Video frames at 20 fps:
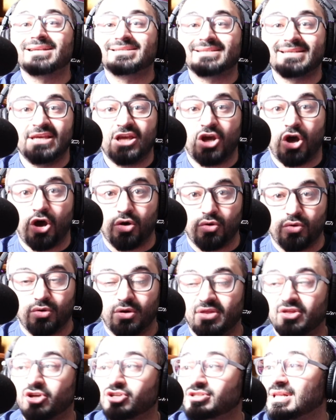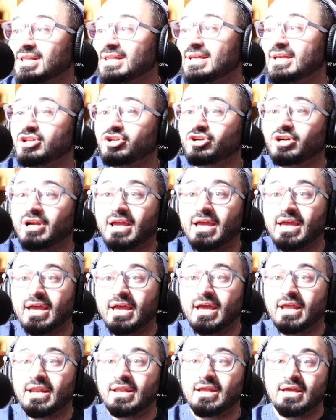SEO, there's a leader
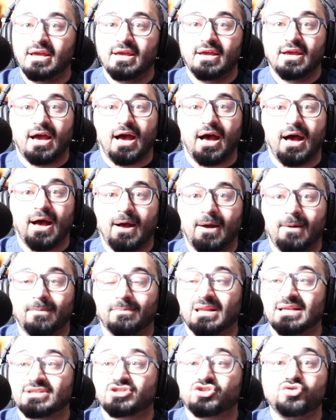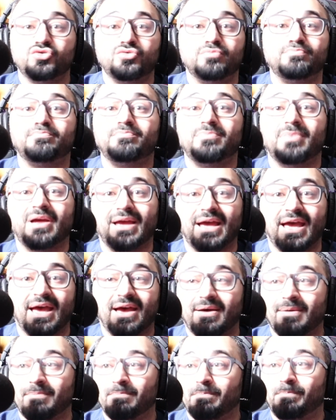in, let's do
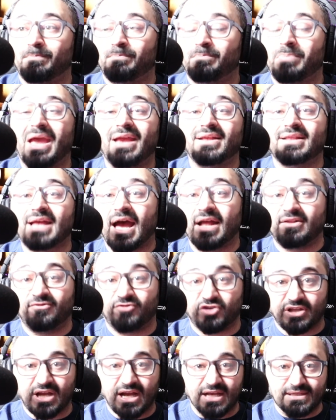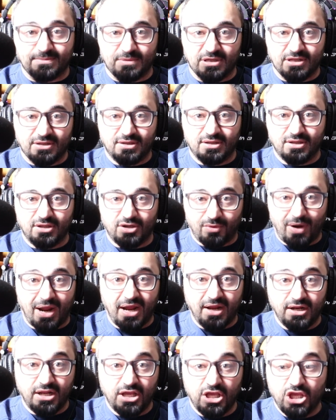paid advertisement,
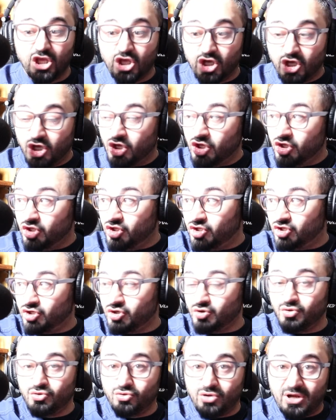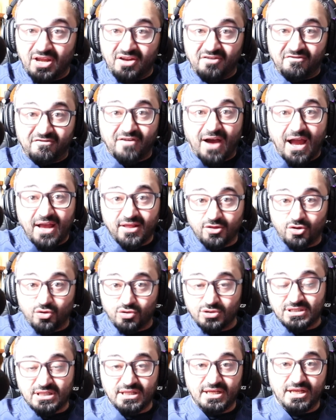right? You invite
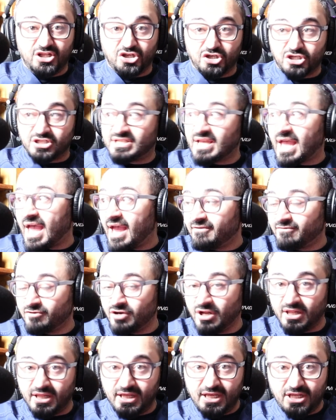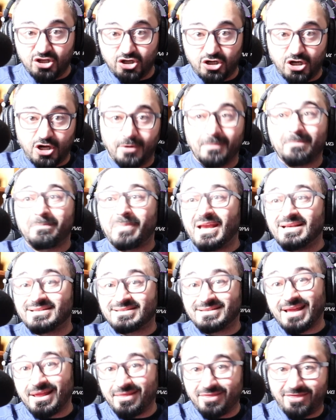those leaders, every leader
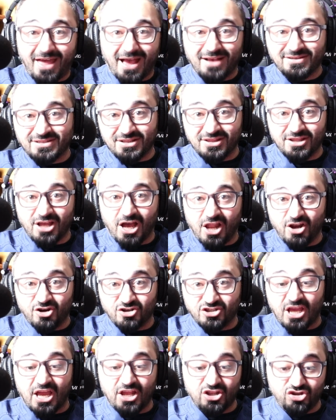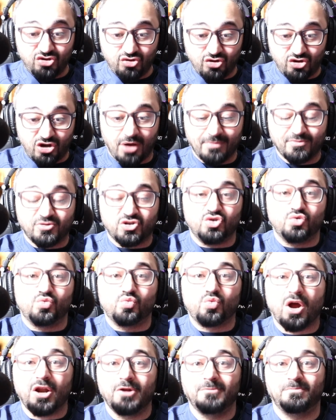pays $10,000, and you come
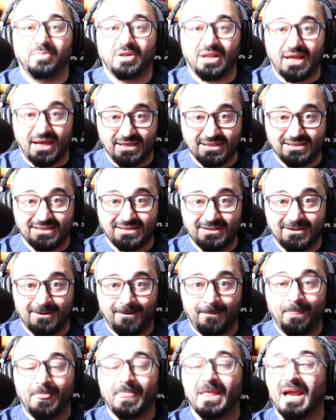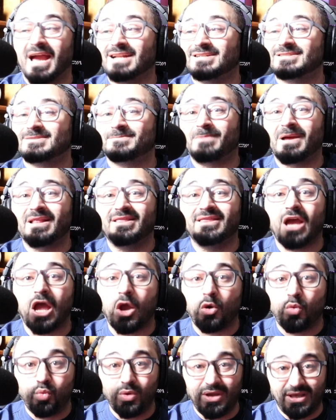to one place and spend
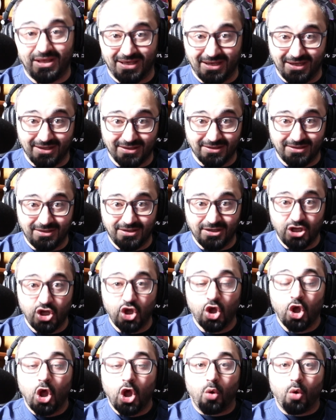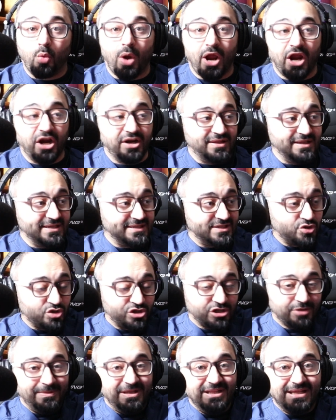a weekend where the
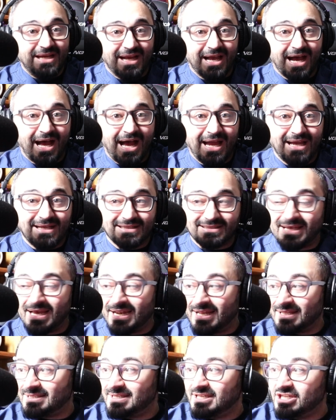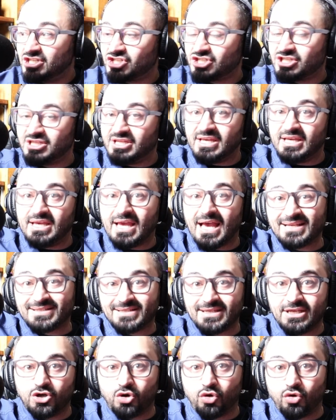social media guy is going to teach the
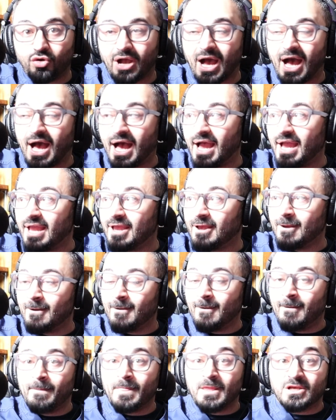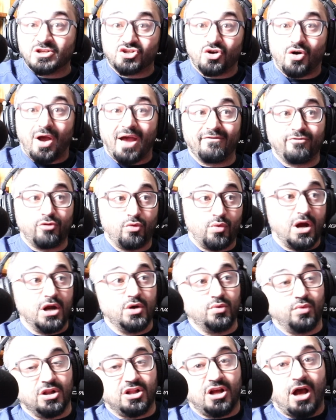SEO guy. So
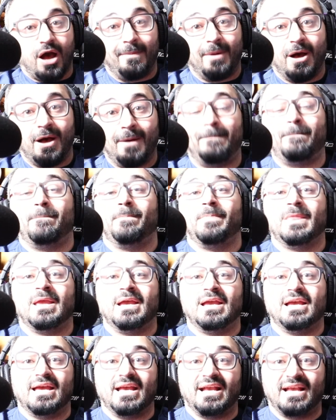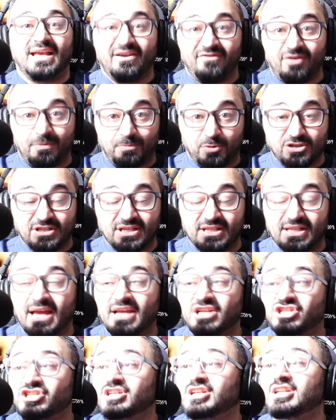everyone will come up, give a
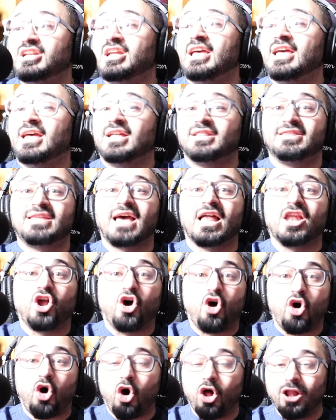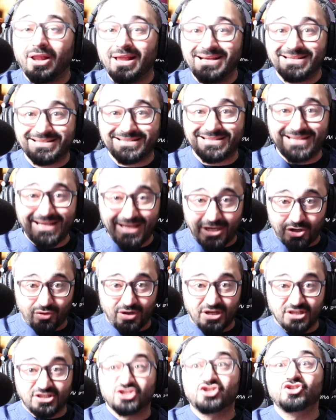presentation, tell all his
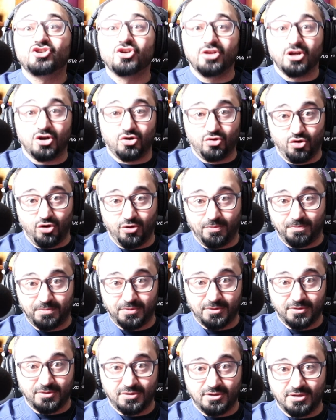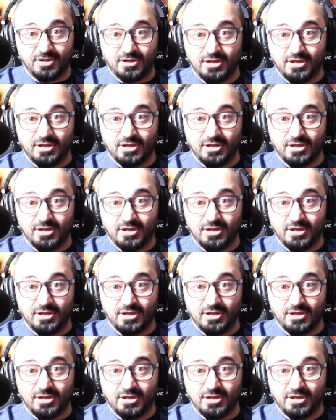secrets to the group.